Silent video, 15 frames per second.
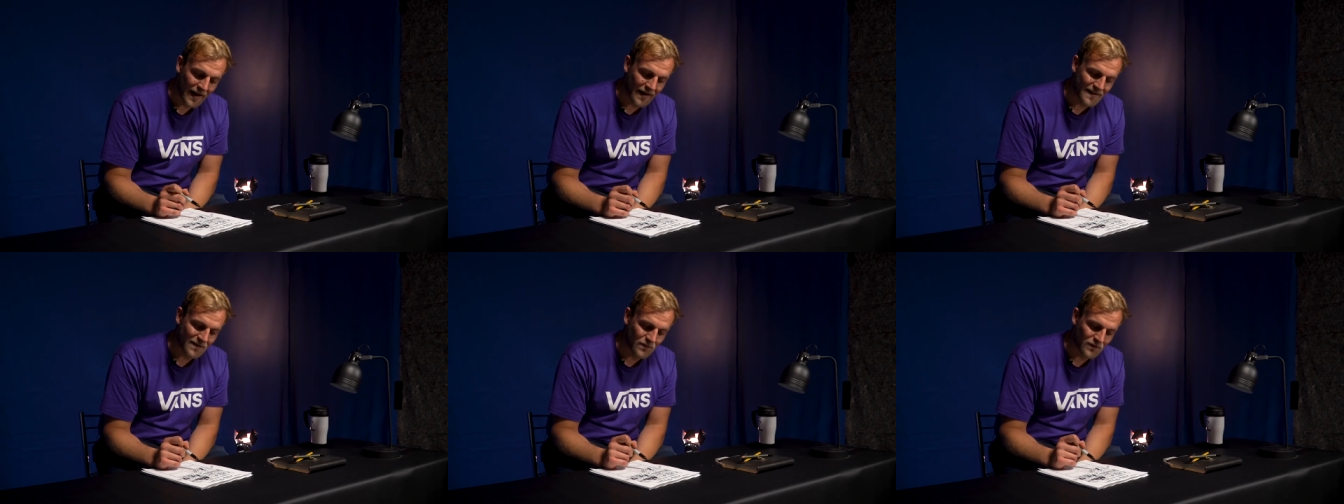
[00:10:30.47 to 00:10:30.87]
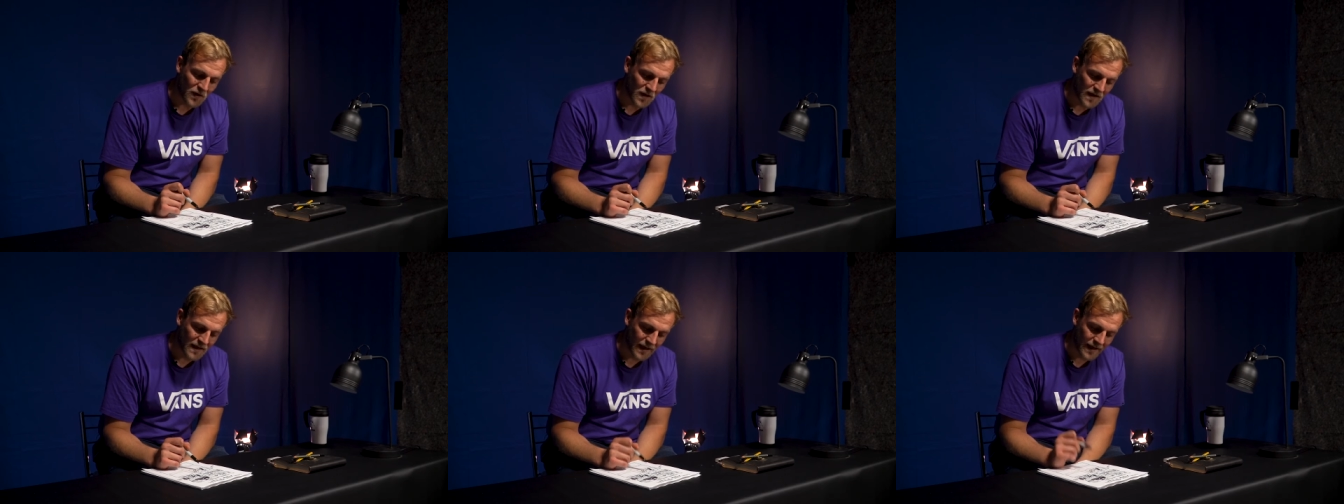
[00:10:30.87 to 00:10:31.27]
and then we've
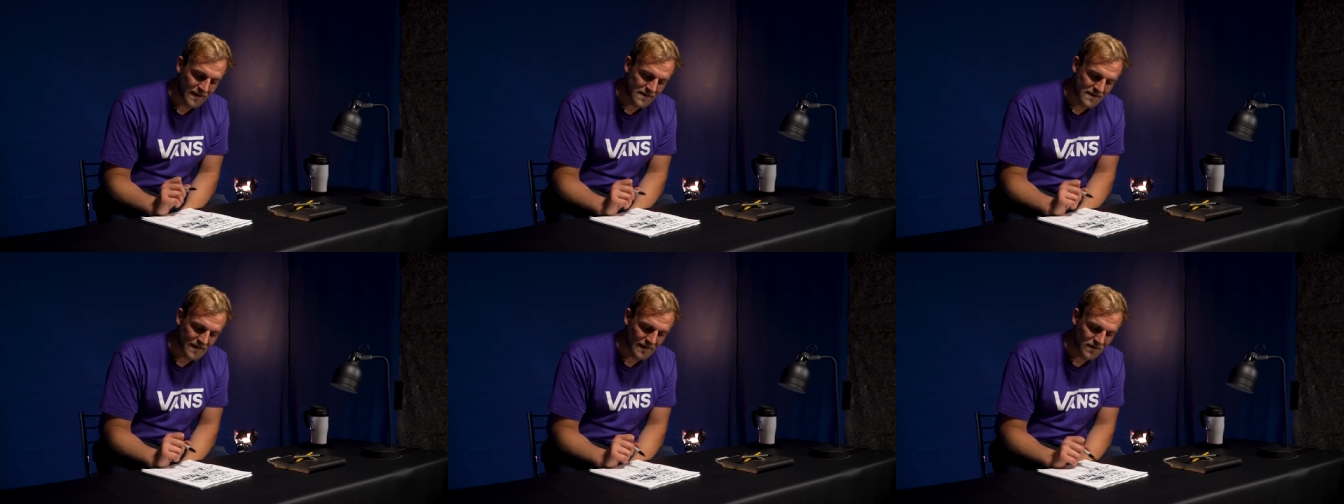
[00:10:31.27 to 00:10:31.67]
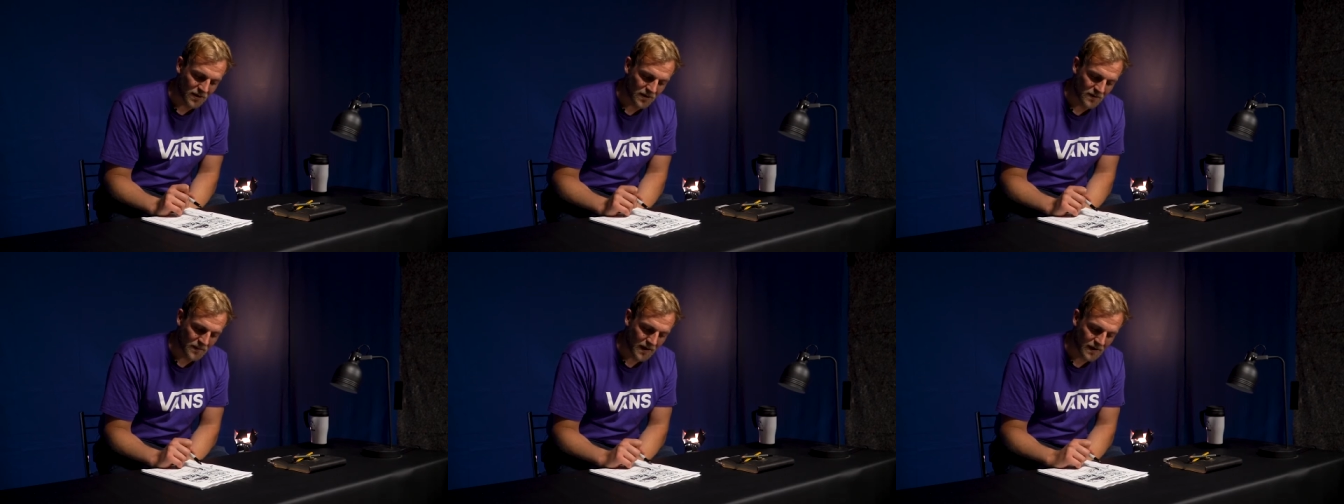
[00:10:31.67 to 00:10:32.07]
got a king standing
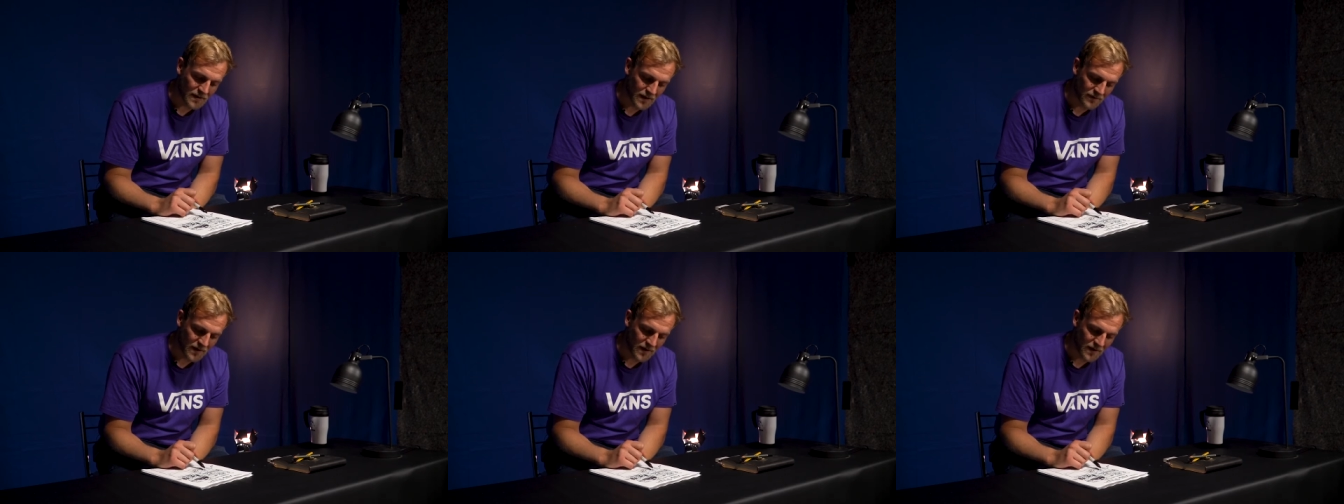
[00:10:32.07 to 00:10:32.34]
on the balcony.